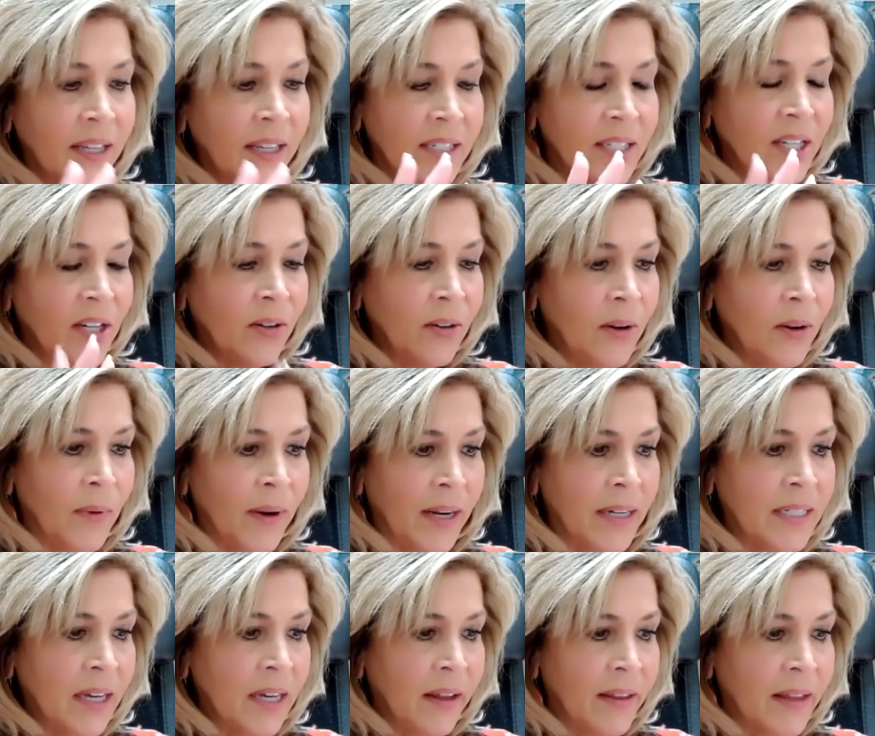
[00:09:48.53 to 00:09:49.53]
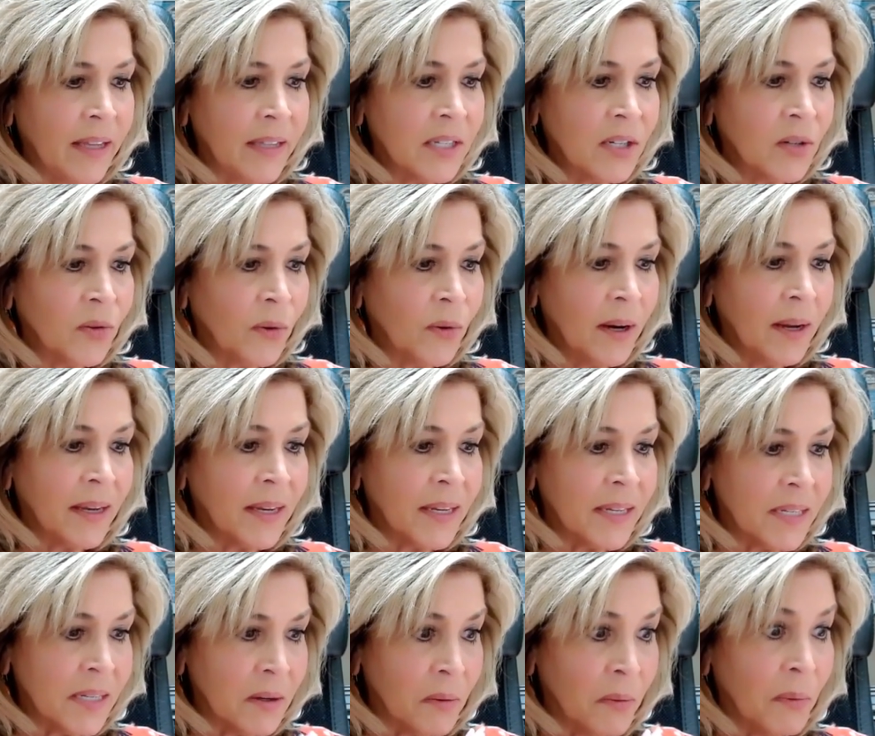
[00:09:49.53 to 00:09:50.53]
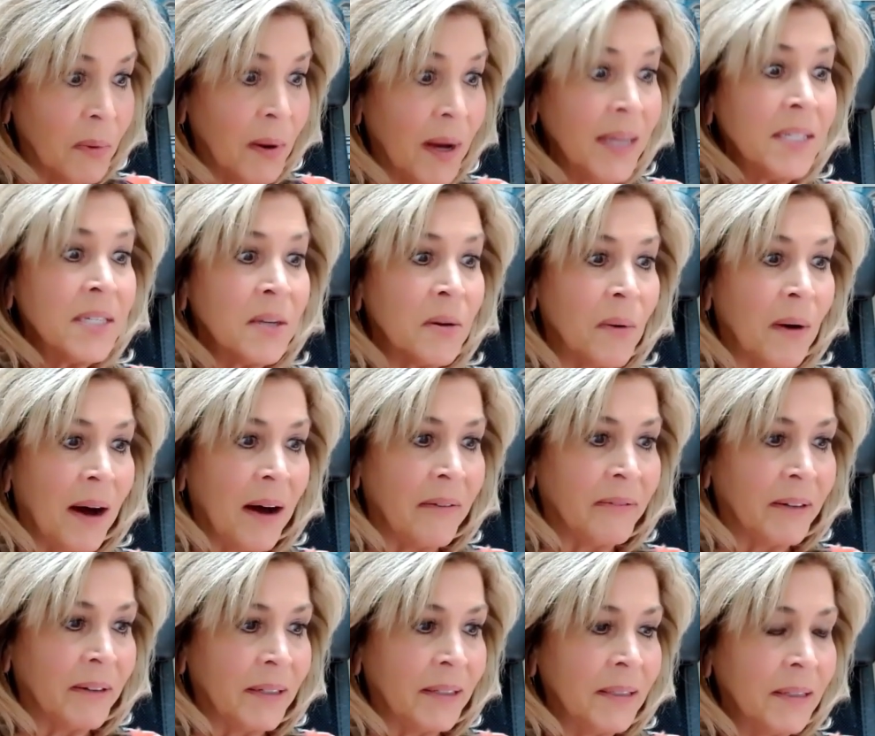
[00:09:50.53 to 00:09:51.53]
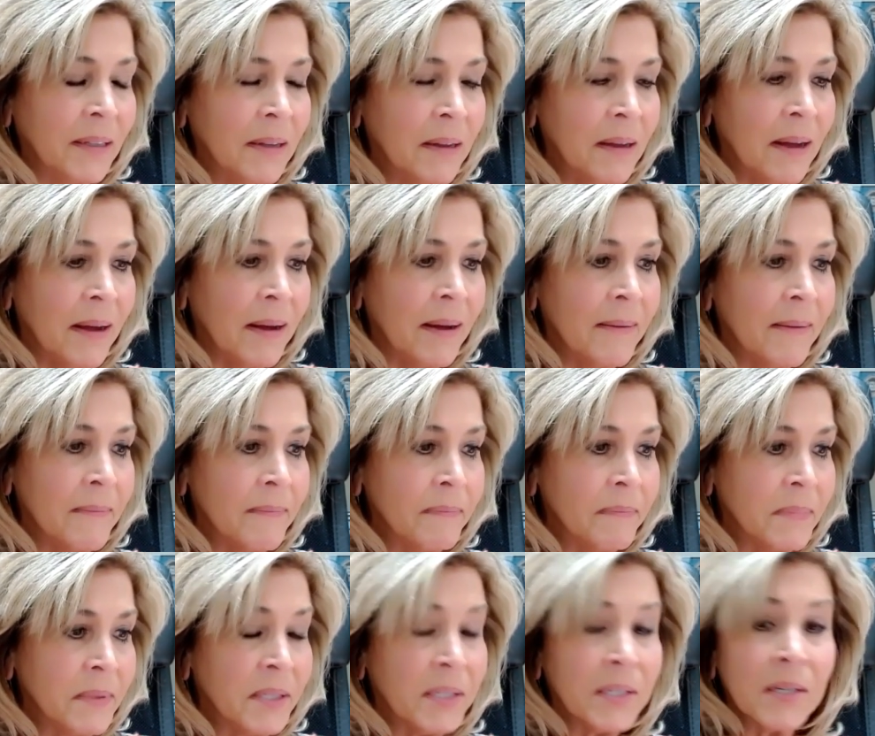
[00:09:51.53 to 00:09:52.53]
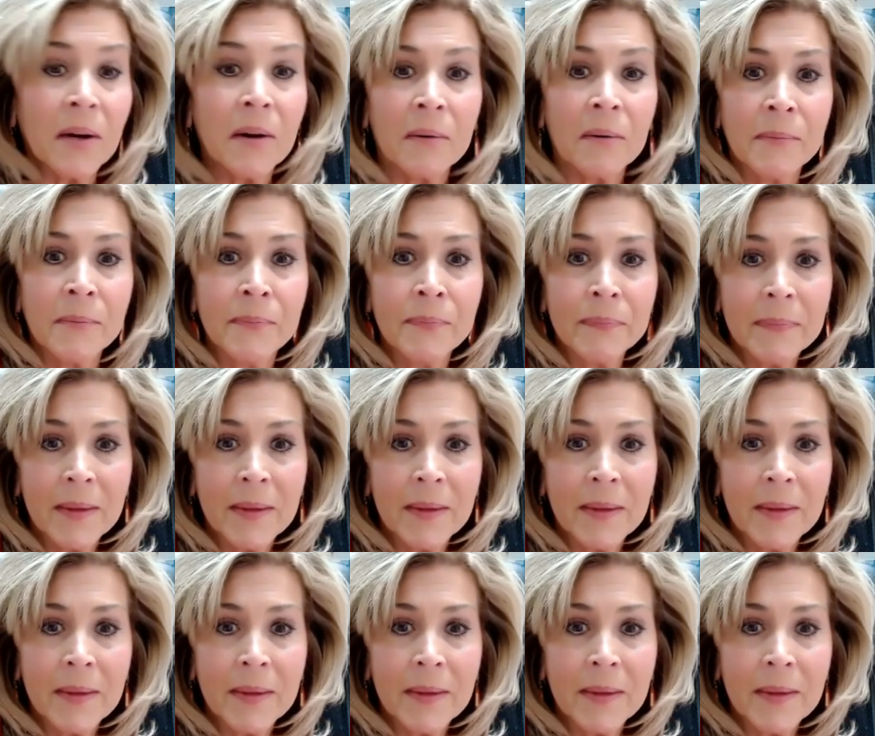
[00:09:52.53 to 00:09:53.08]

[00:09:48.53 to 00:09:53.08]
get teary when I tell that story because it was so awful. So